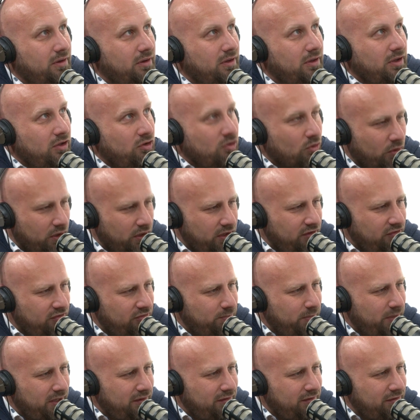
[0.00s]
you're going to
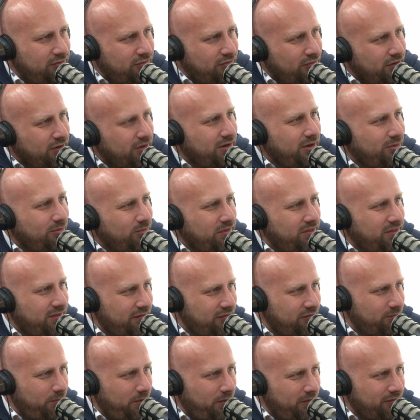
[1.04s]
spend eternity with
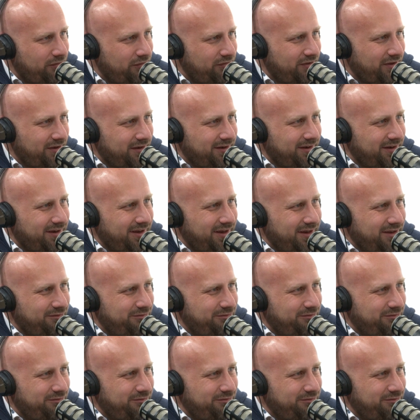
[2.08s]
this person if